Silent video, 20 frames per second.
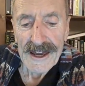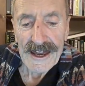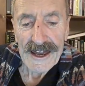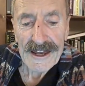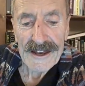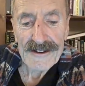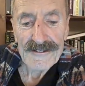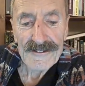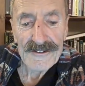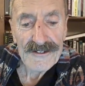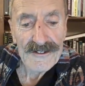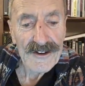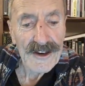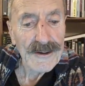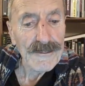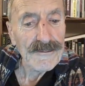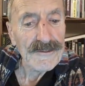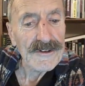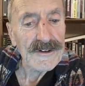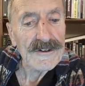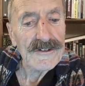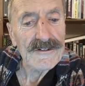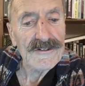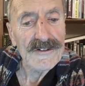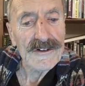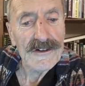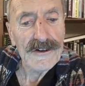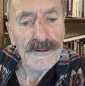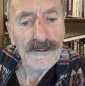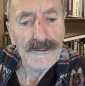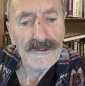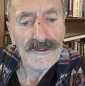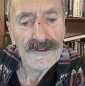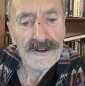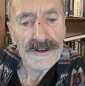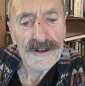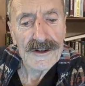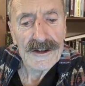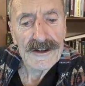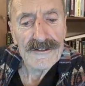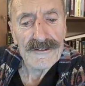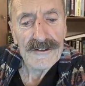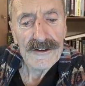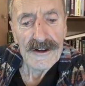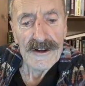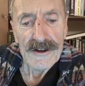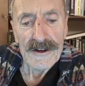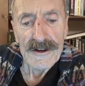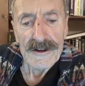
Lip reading: It seems that the solution is